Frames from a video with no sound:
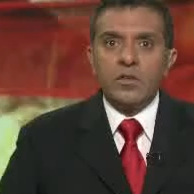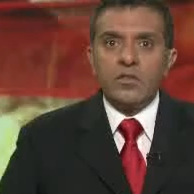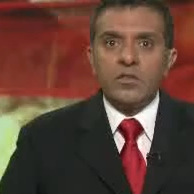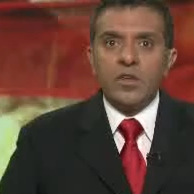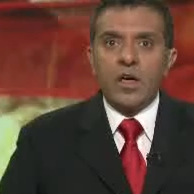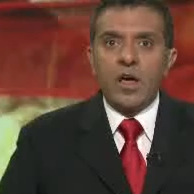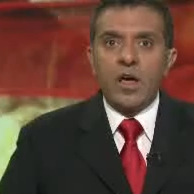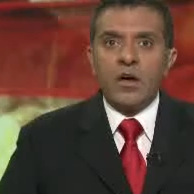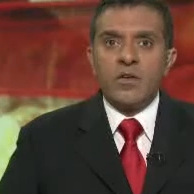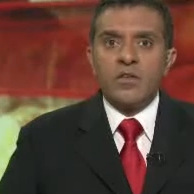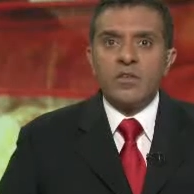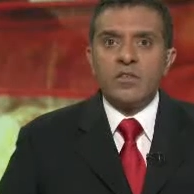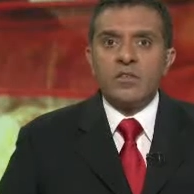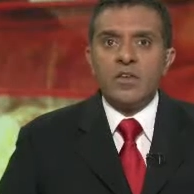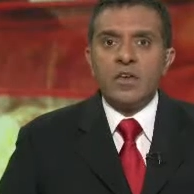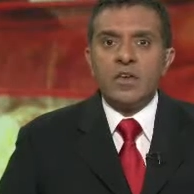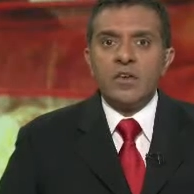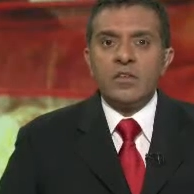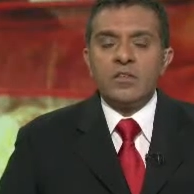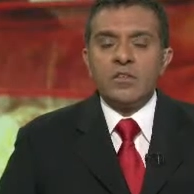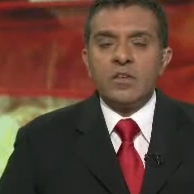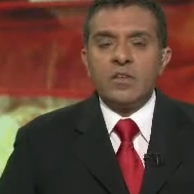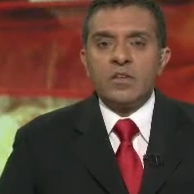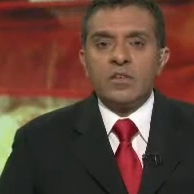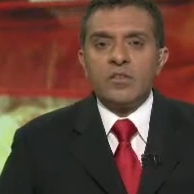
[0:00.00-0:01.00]
Sahar
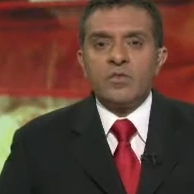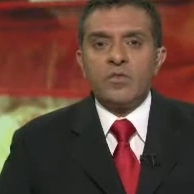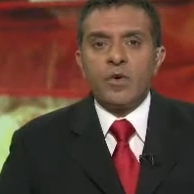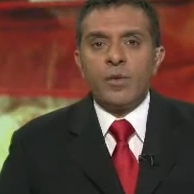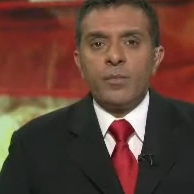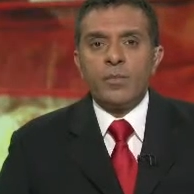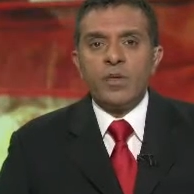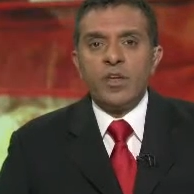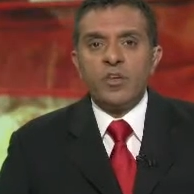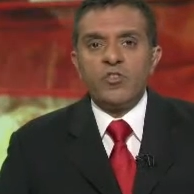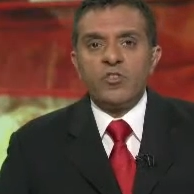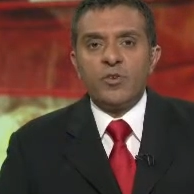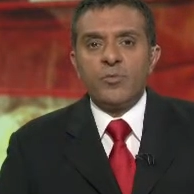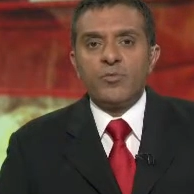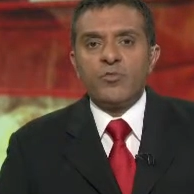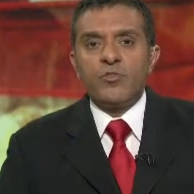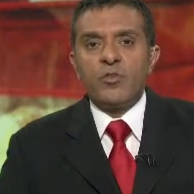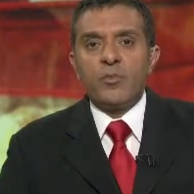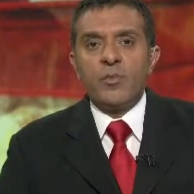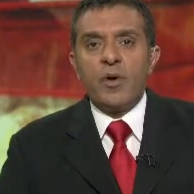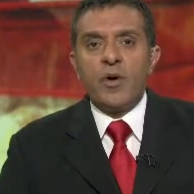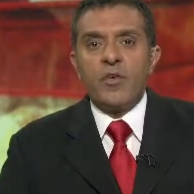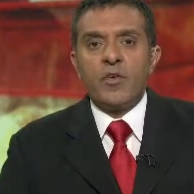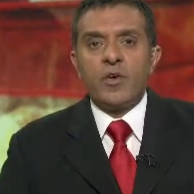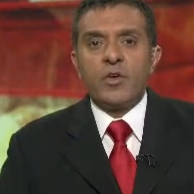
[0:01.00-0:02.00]
Aziz is from the
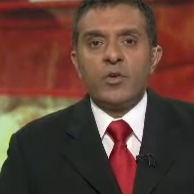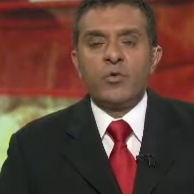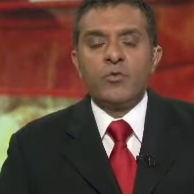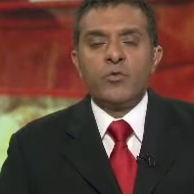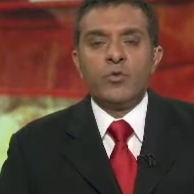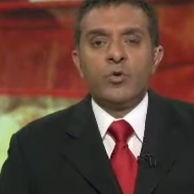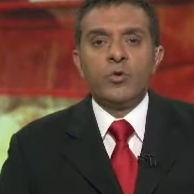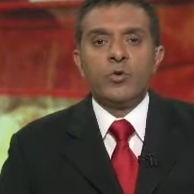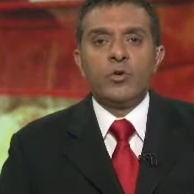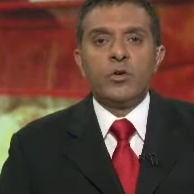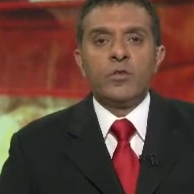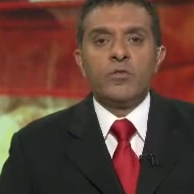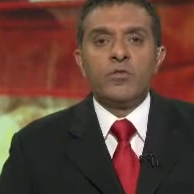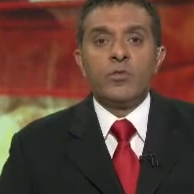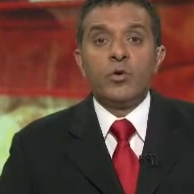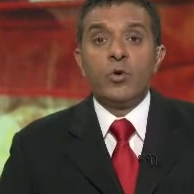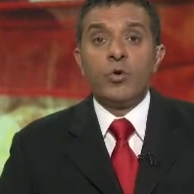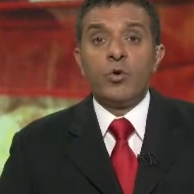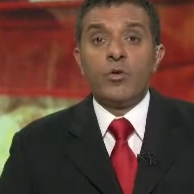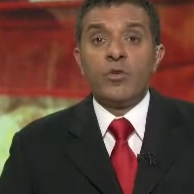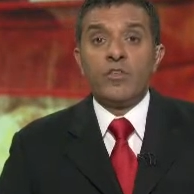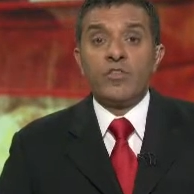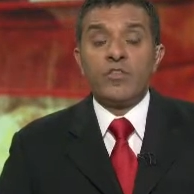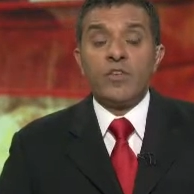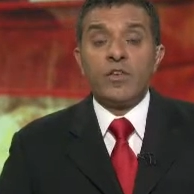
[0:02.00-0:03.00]
Egyptian American Rule of
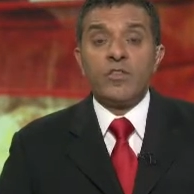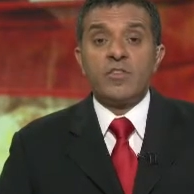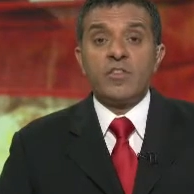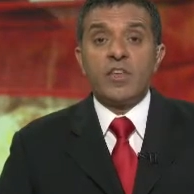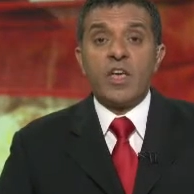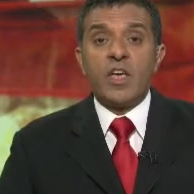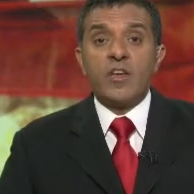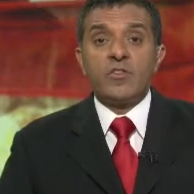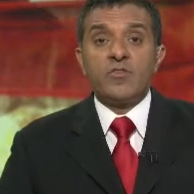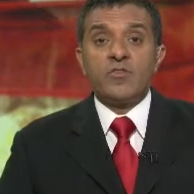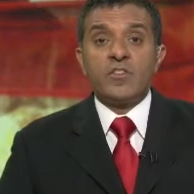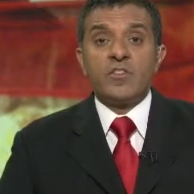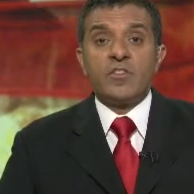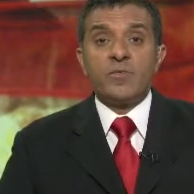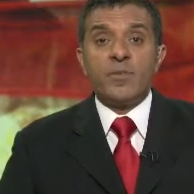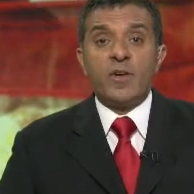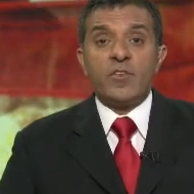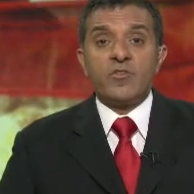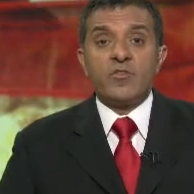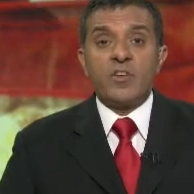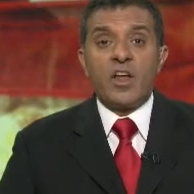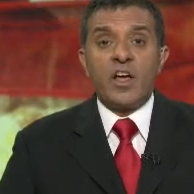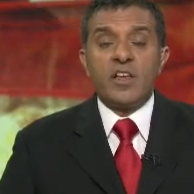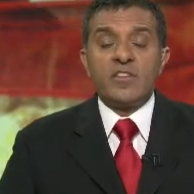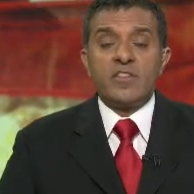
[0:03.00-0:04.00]
Law Association and
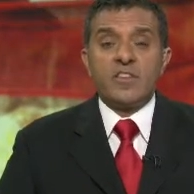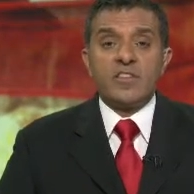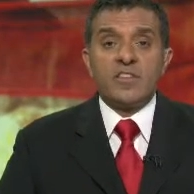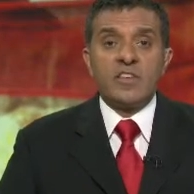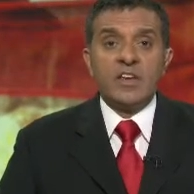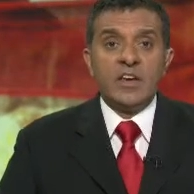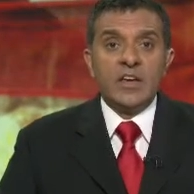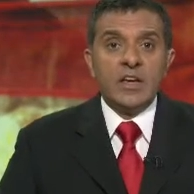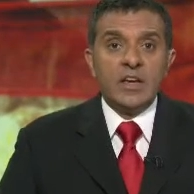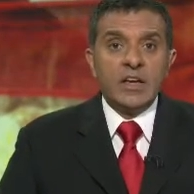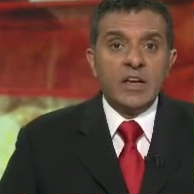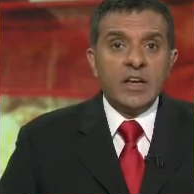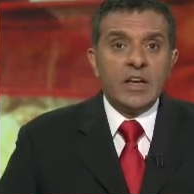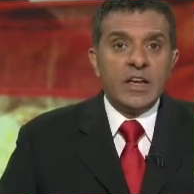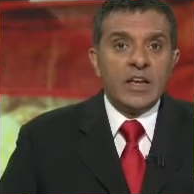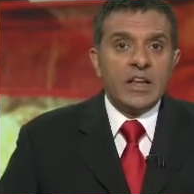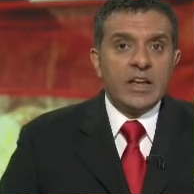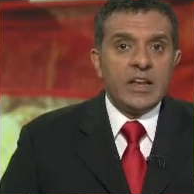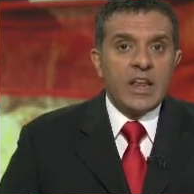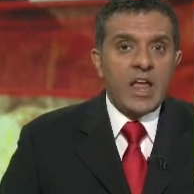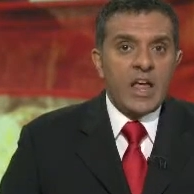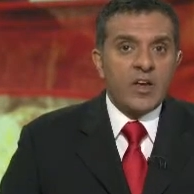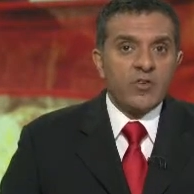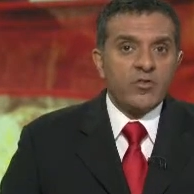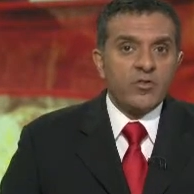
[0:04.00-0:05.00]
specialises
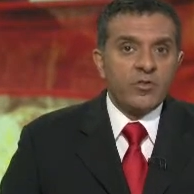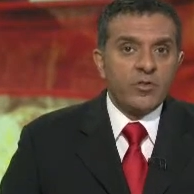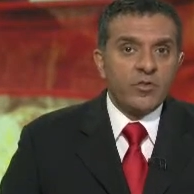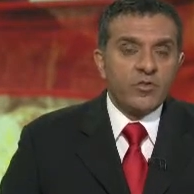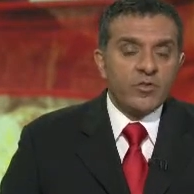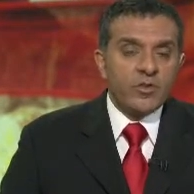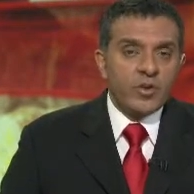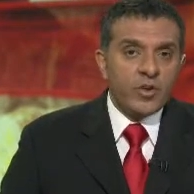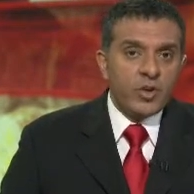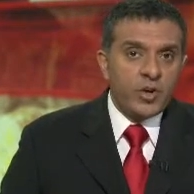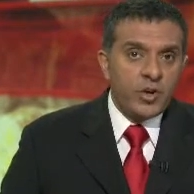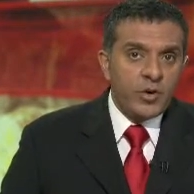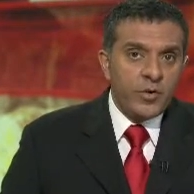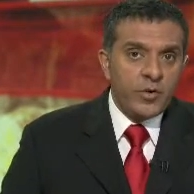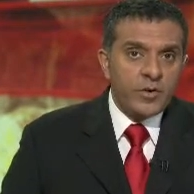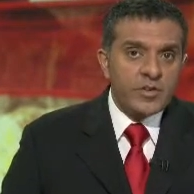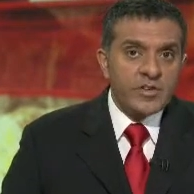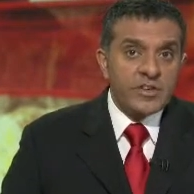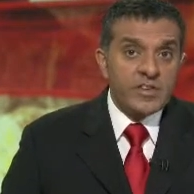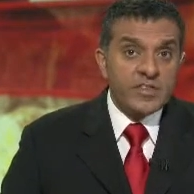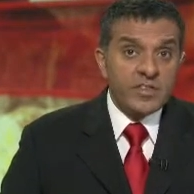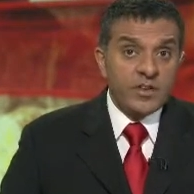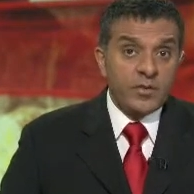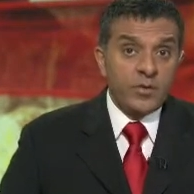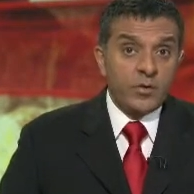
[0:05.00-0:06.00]
in national
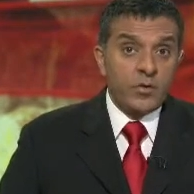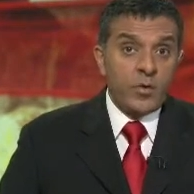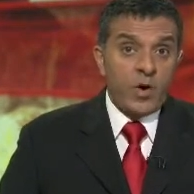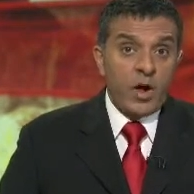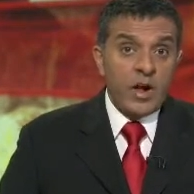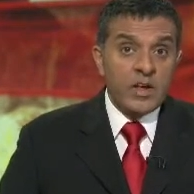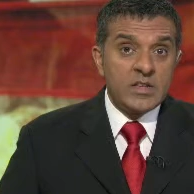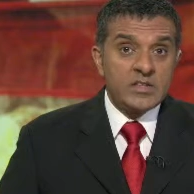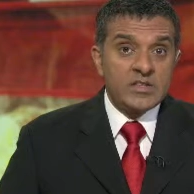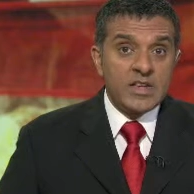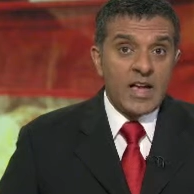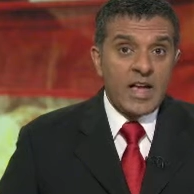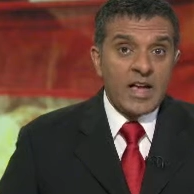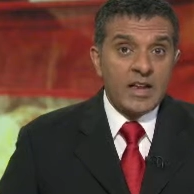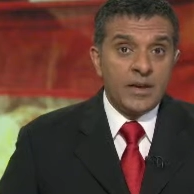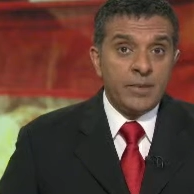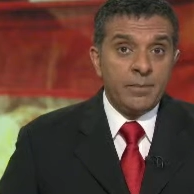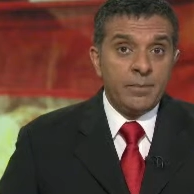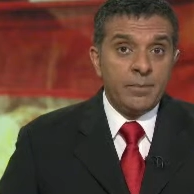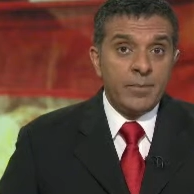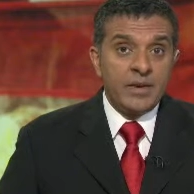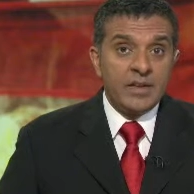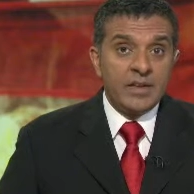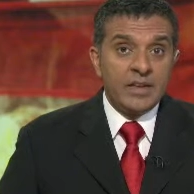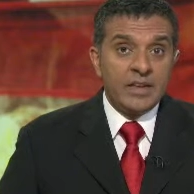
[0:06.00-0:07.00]
security, civil rights
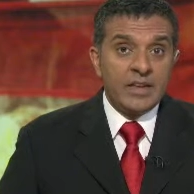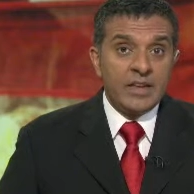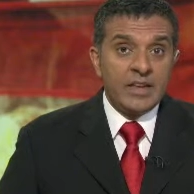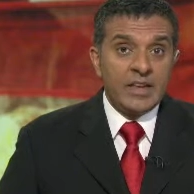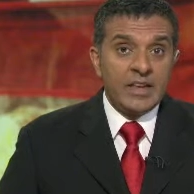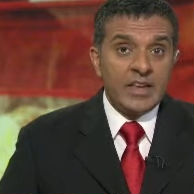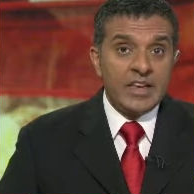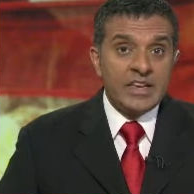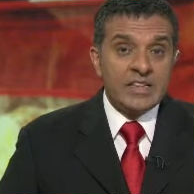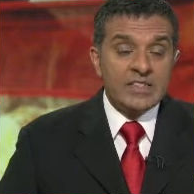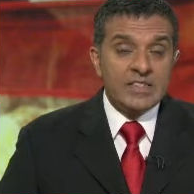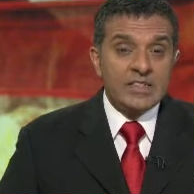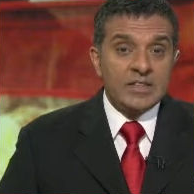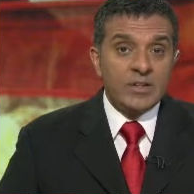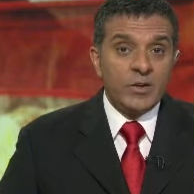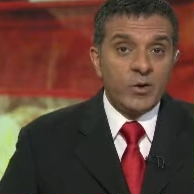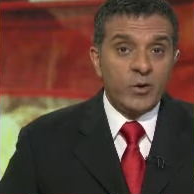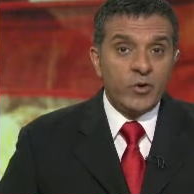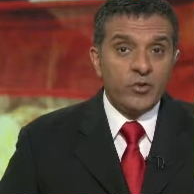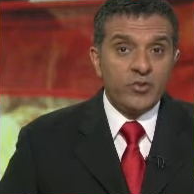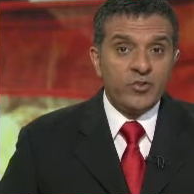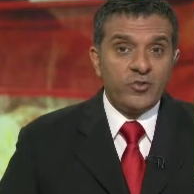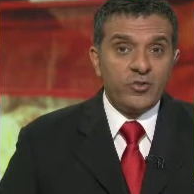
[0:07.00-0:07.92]
and Middle East law.